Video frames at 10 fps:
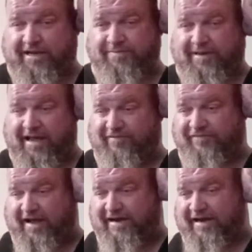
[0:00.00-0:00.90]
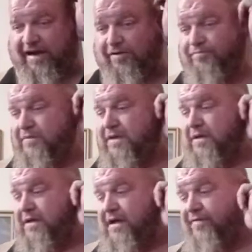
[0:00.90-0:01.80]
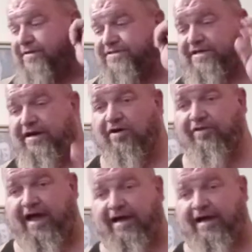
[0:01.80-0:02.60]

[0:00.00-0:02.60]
Keeping that fight. Now, having said all